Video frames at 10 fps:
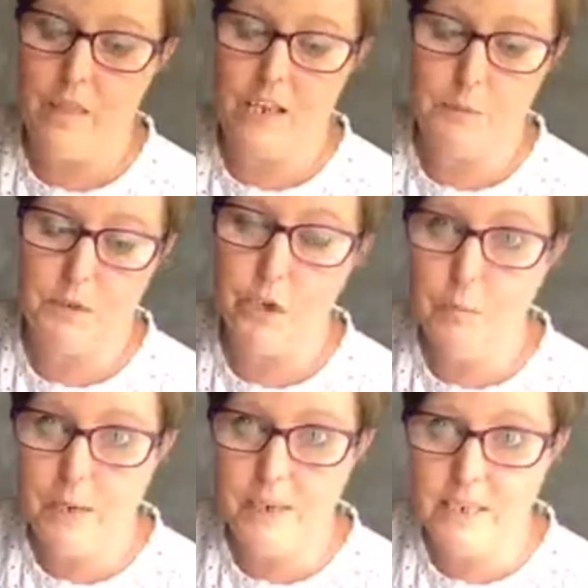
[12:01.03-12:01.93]
That's my two
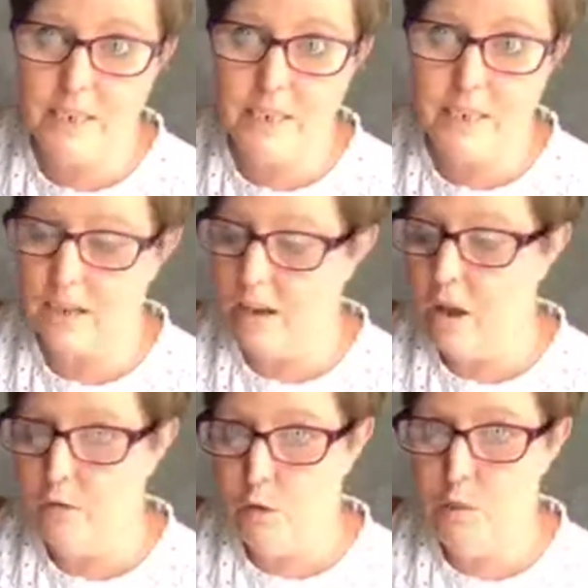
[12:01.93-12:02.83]
pieces
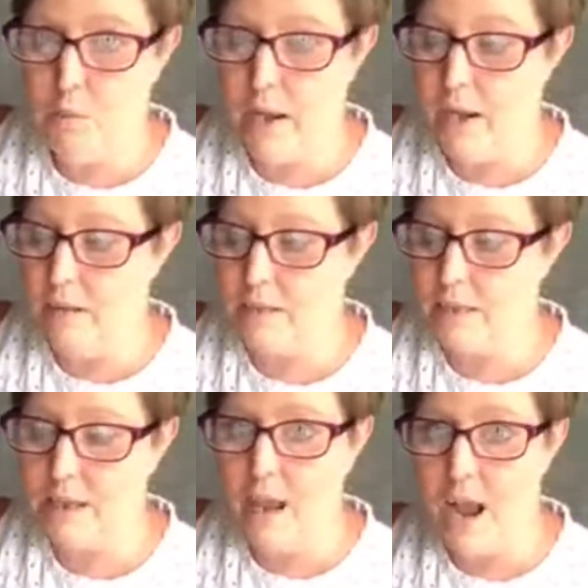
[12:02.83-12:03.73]
for my belt
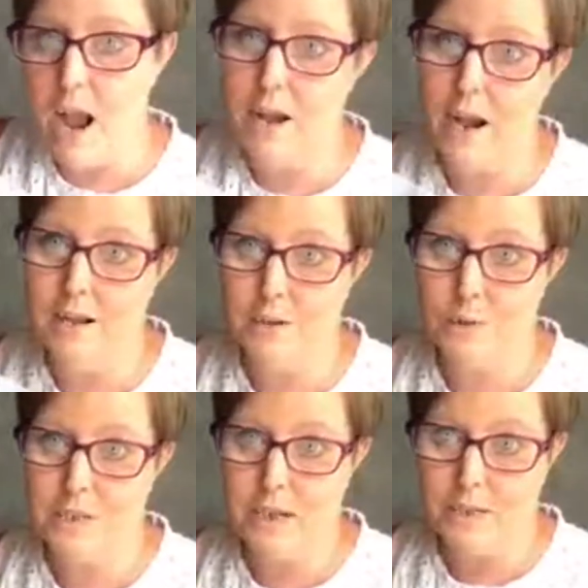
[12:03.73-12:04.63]
and I know
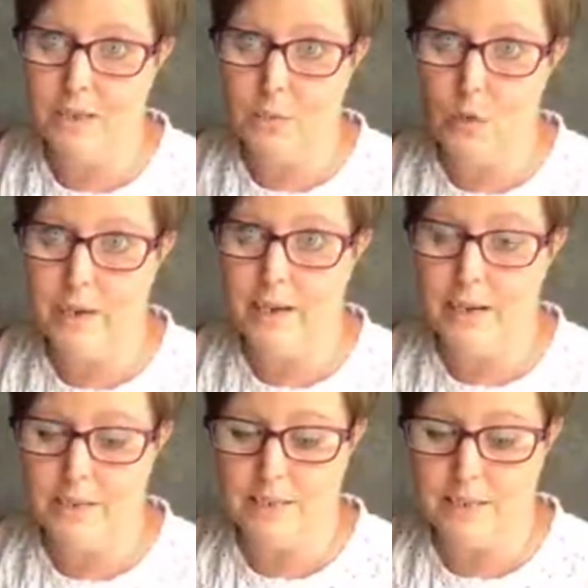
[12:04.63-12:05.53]
exactly what it
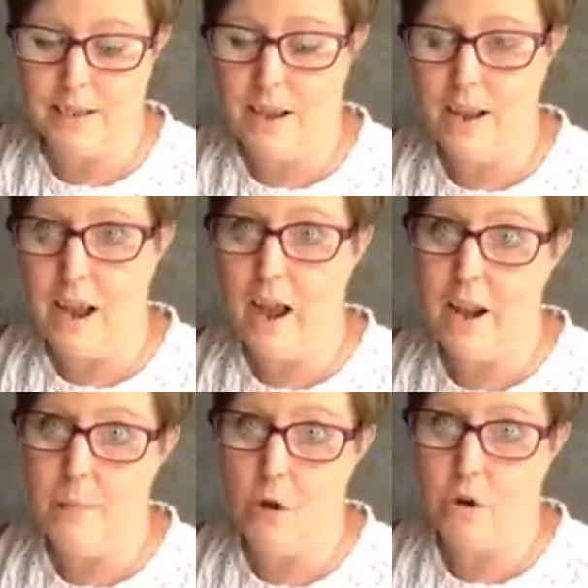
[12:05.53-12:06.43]
is and
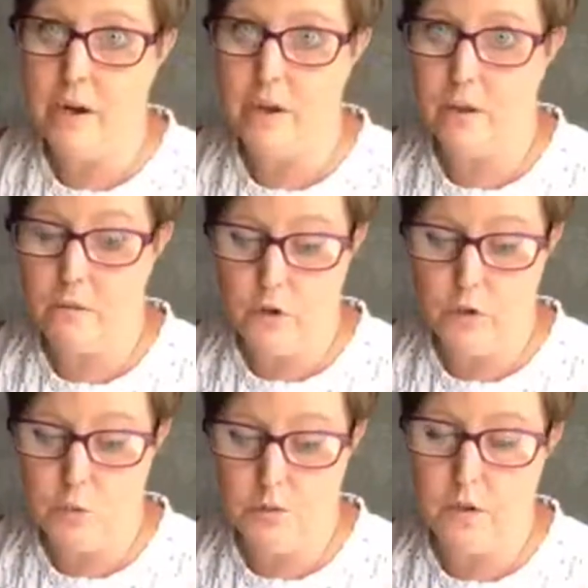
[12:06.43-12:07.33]
I'm not going to
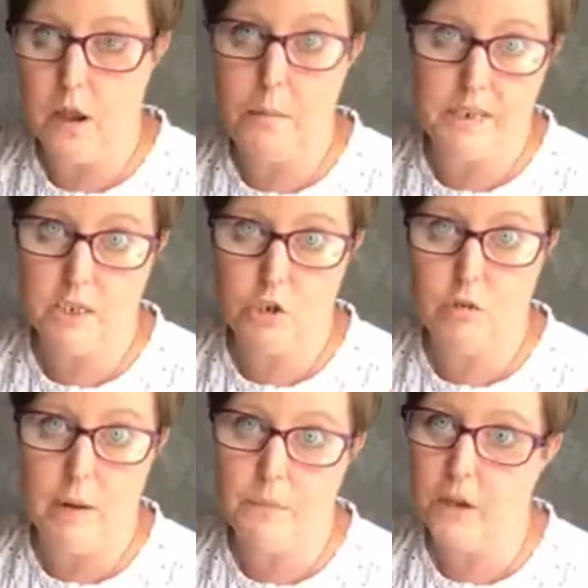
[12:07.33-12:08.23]
confuse with a piece of
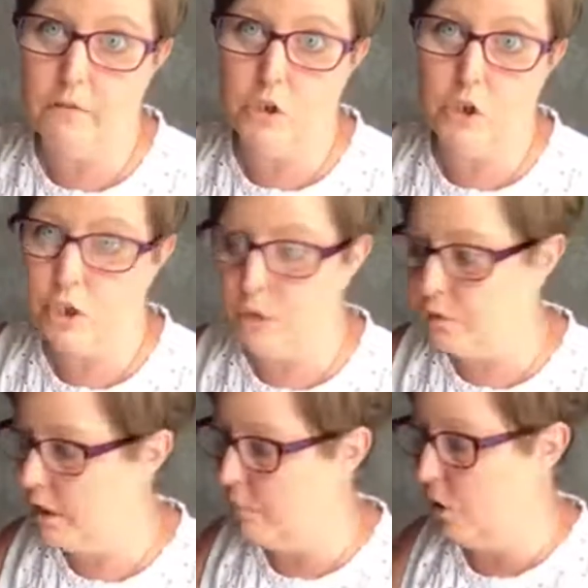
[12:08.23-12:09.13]
scrap that I've just shoved
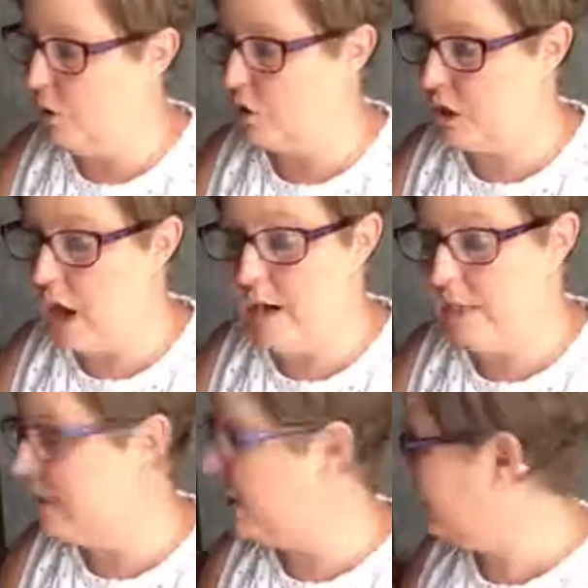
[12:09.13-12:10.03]
in a box. And I
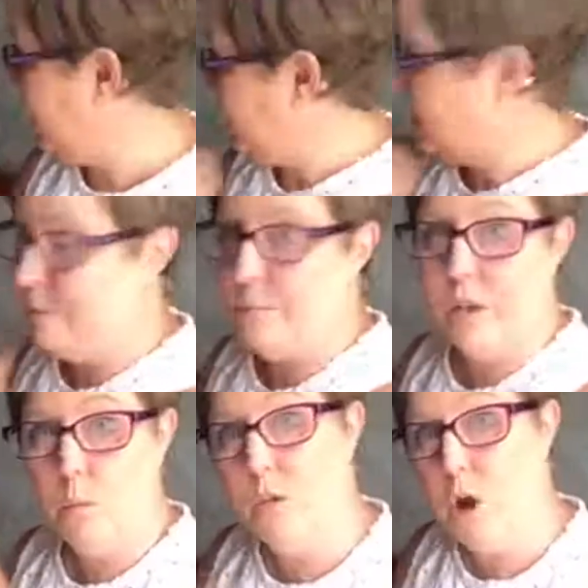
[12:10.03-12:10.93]
did the exact same
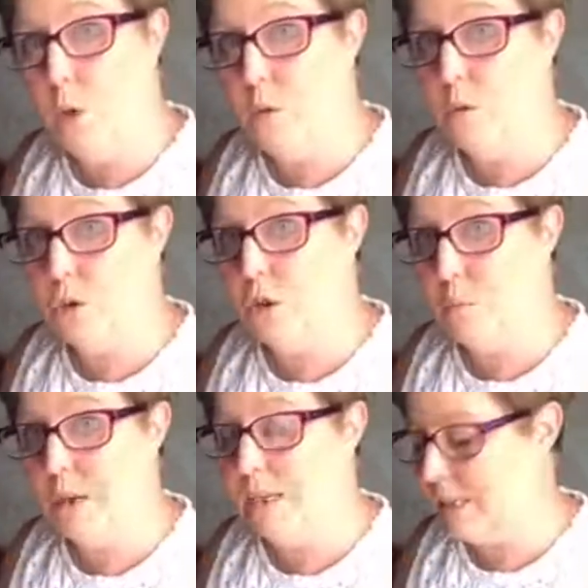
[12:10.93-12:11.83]
thing with all those other
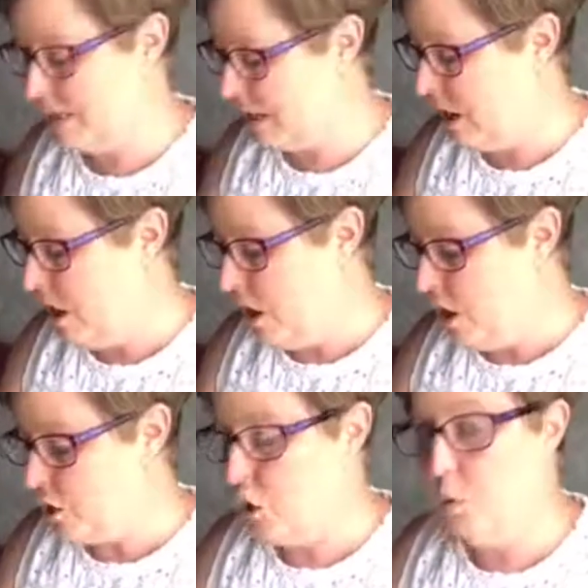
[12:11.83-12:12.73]
pieces.
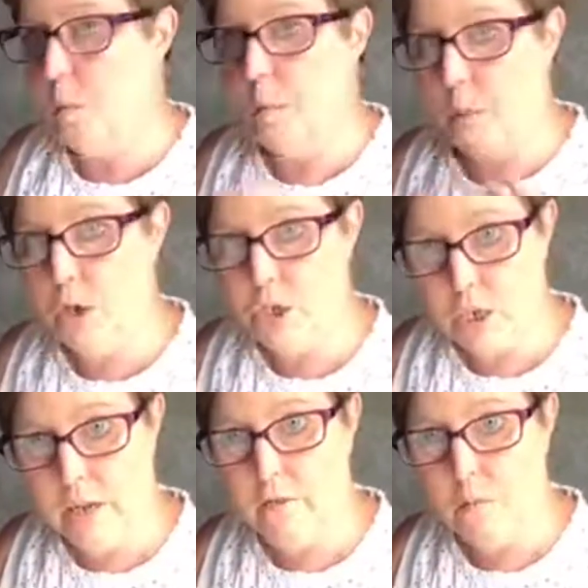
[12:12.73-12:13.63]
So
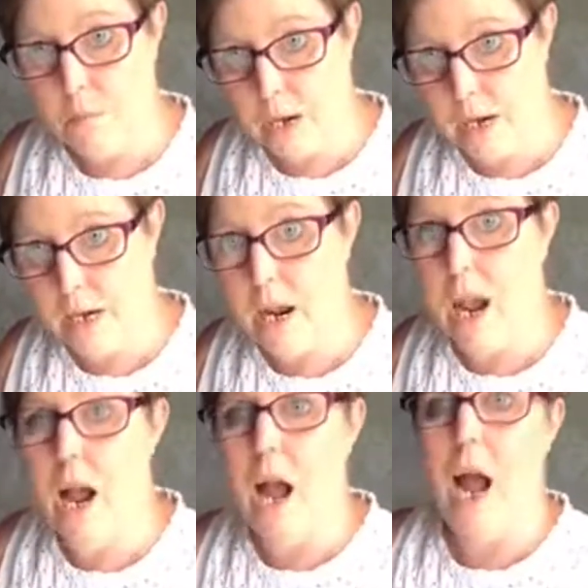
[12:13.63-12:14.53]
personally for me,
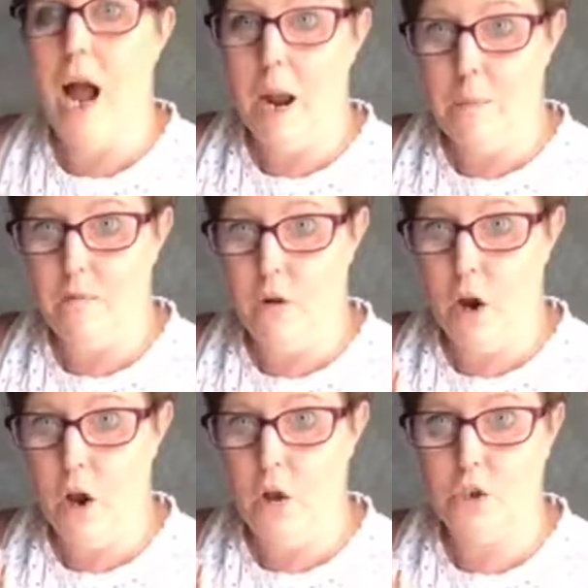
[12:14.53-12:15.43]
I
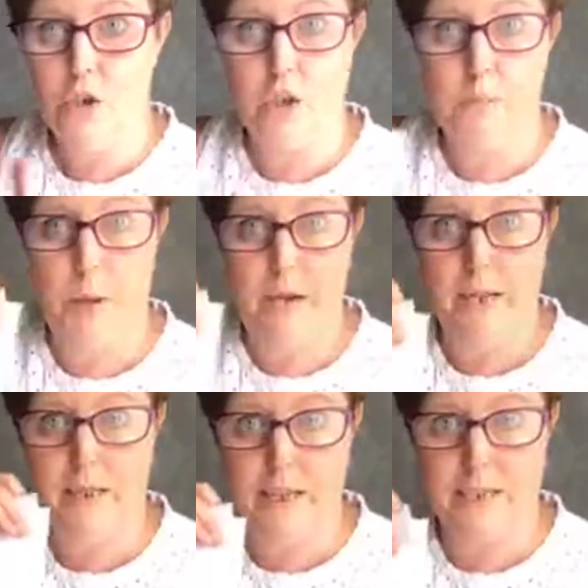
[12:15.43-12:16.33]
prefer just
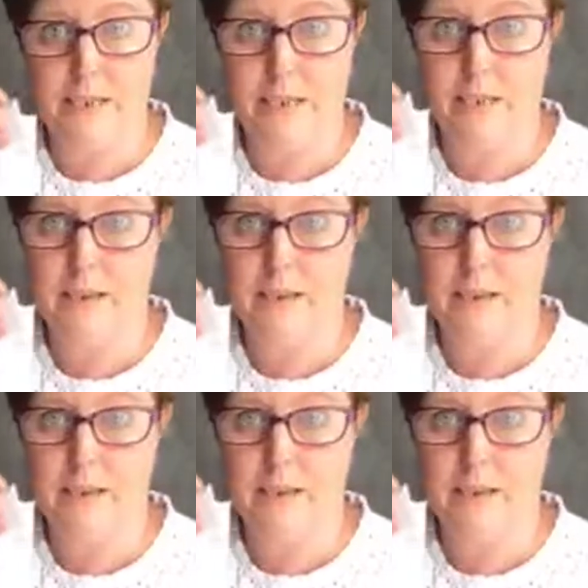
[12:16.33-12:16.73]
pinning this